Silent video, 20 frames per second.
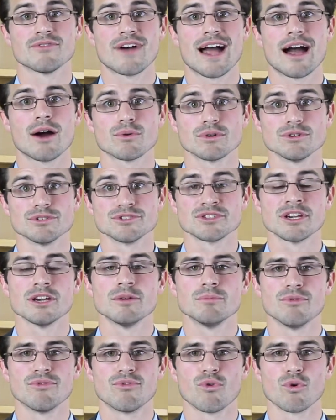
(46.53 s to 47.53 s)
hours
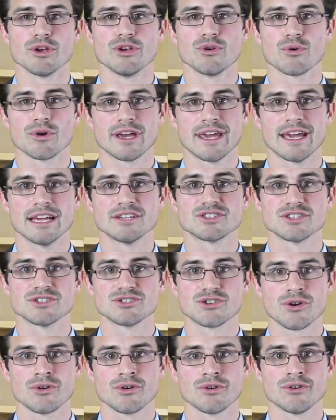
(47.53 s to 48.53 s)
before your case is
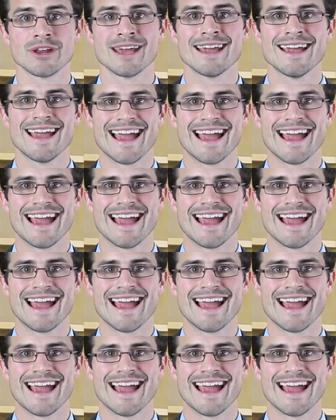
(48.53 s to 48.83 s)
heard,